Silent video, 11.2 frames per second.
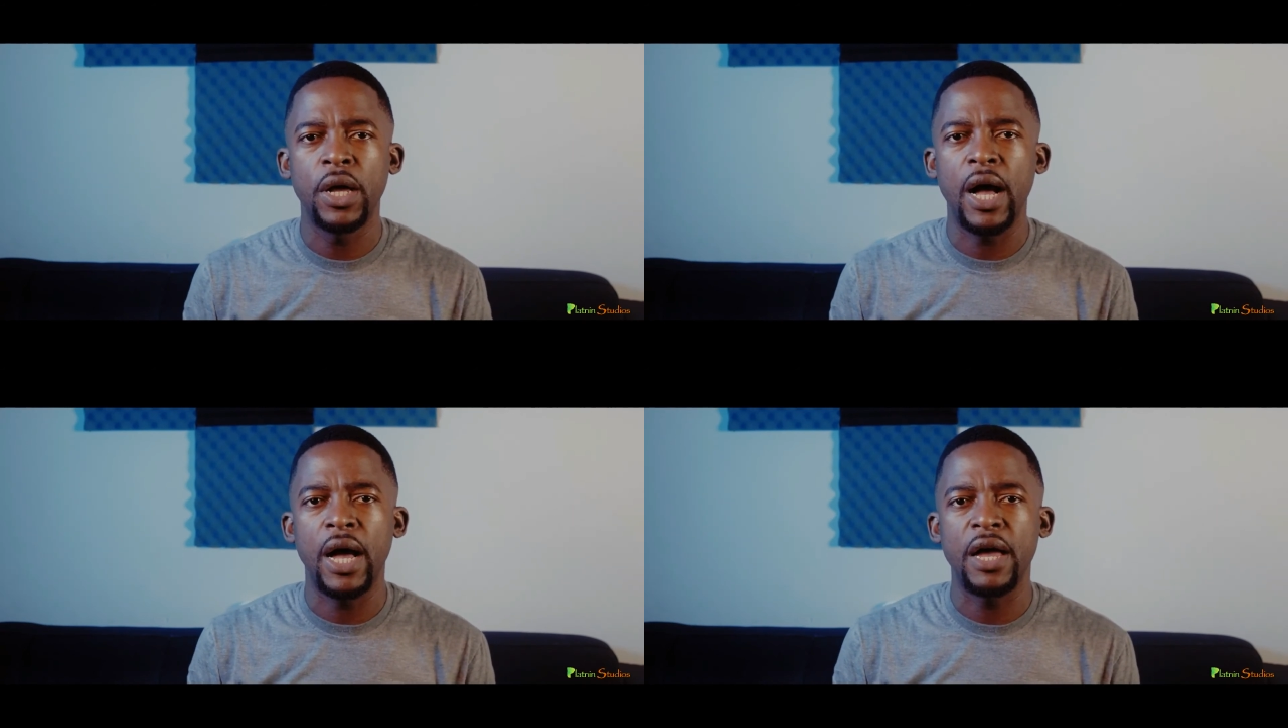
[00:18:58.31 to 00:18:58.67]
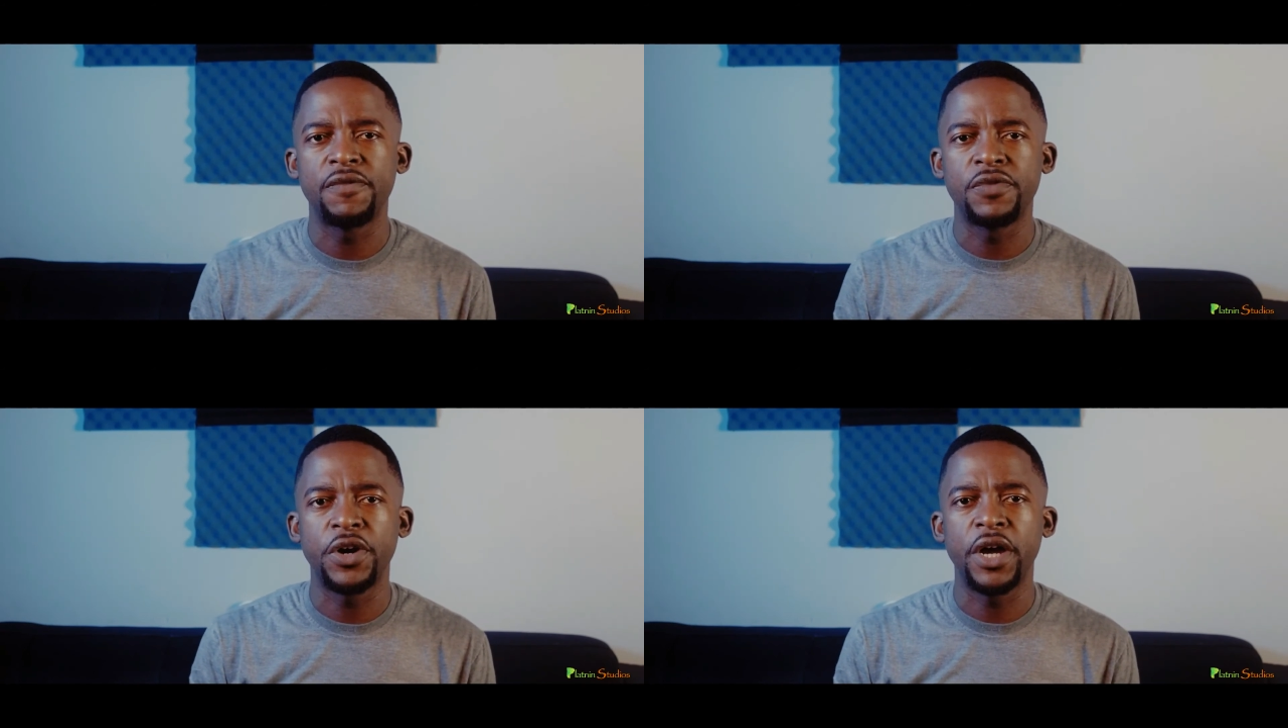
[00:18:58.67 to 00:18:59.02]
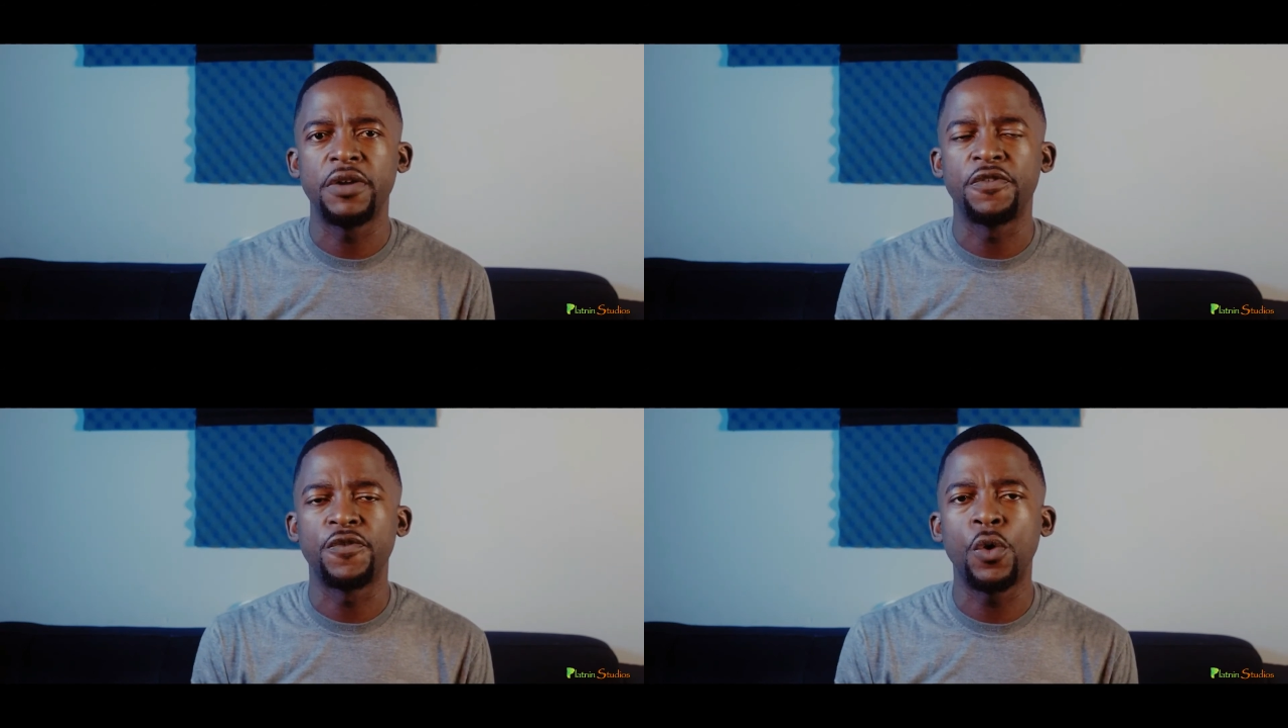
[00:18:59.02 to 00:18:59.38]
if there are
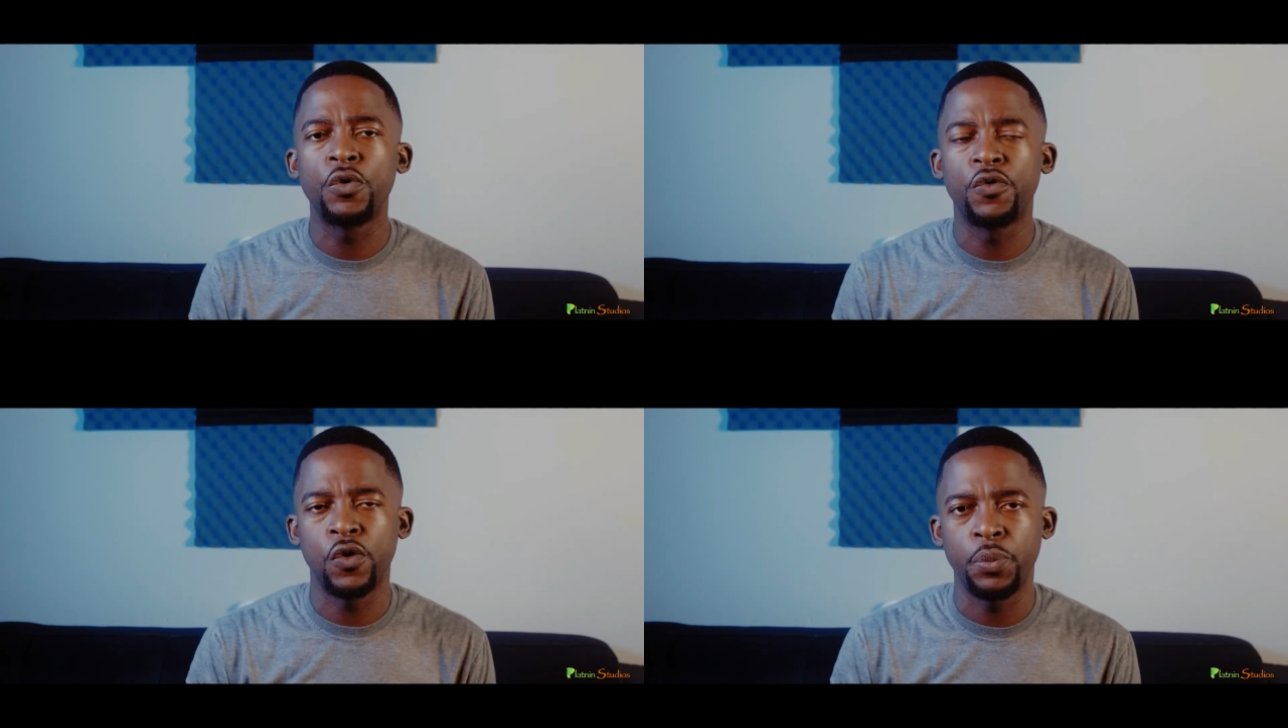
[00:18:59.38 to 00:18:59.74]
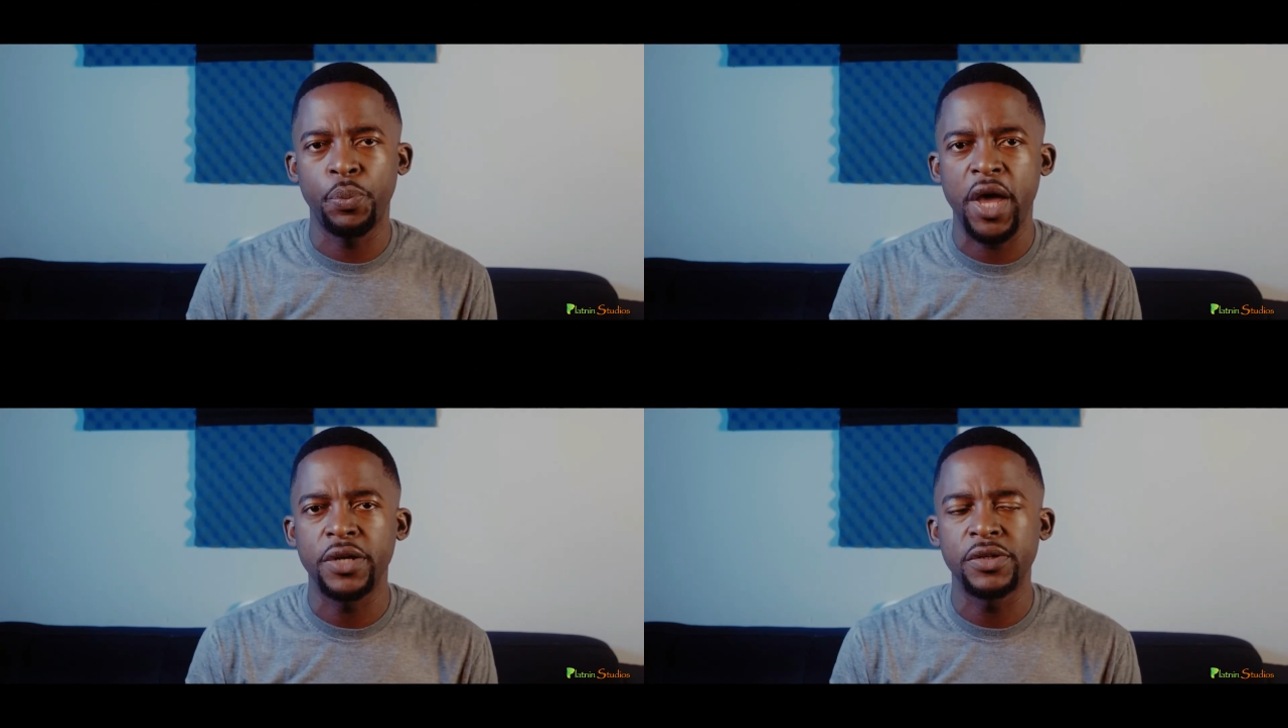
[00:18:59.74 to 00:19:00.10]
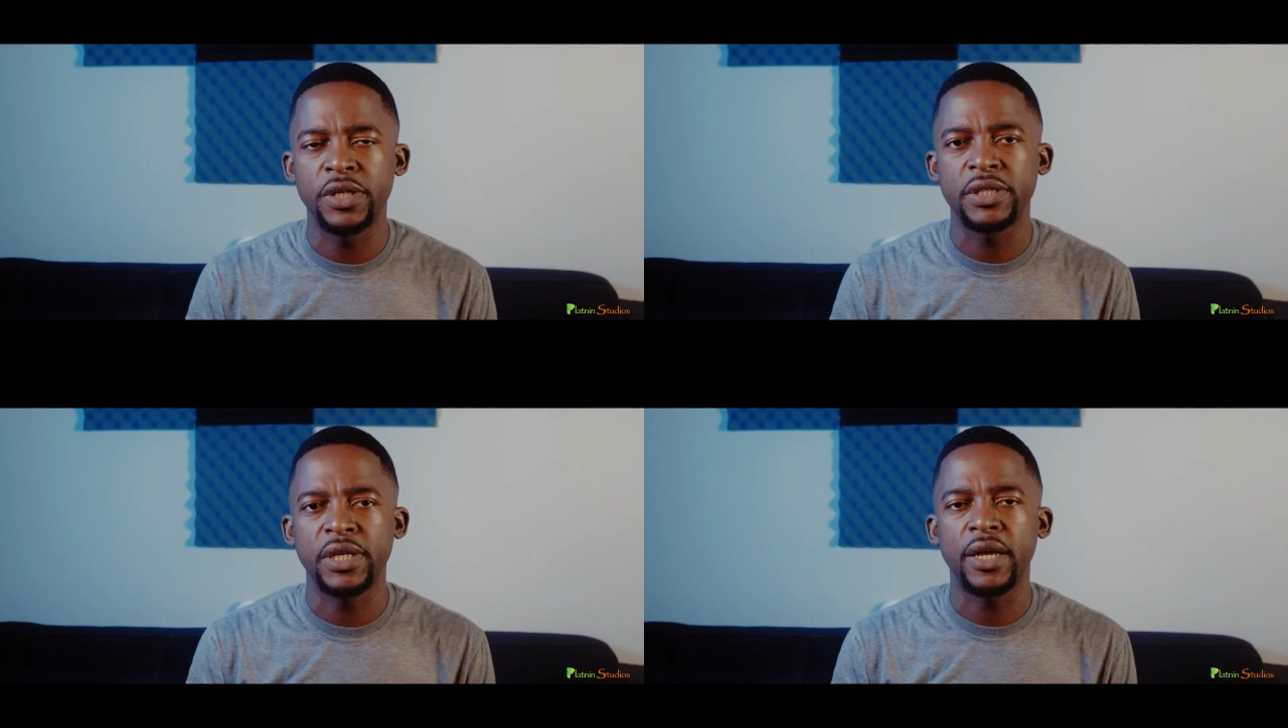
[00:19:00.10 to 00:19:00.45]
any 404 pages,
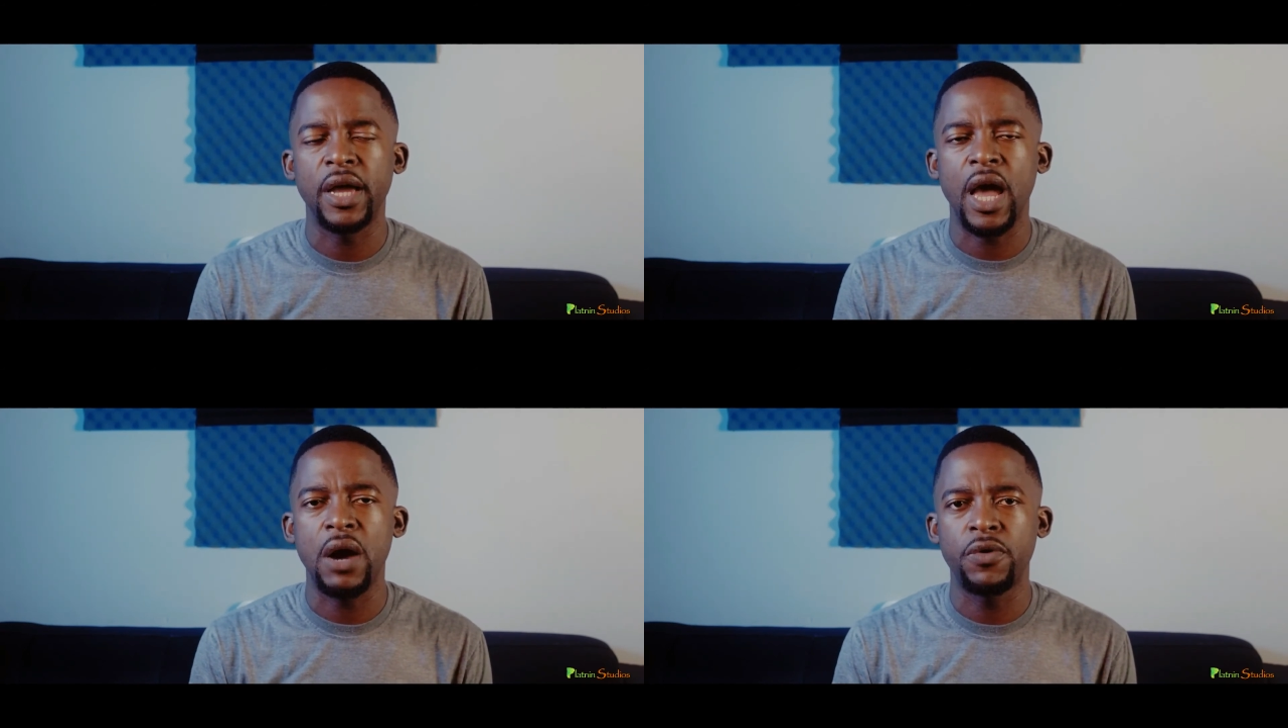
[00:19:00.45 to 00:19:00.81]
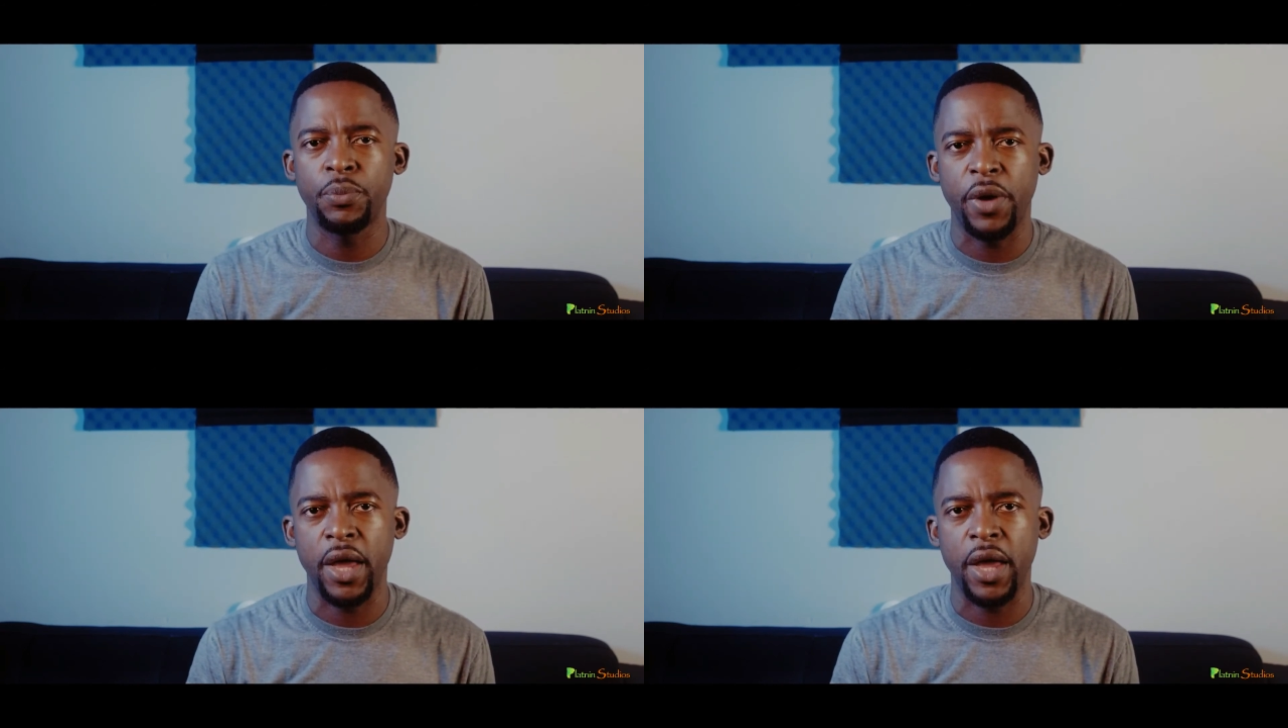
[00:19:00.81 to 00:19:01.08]
just like error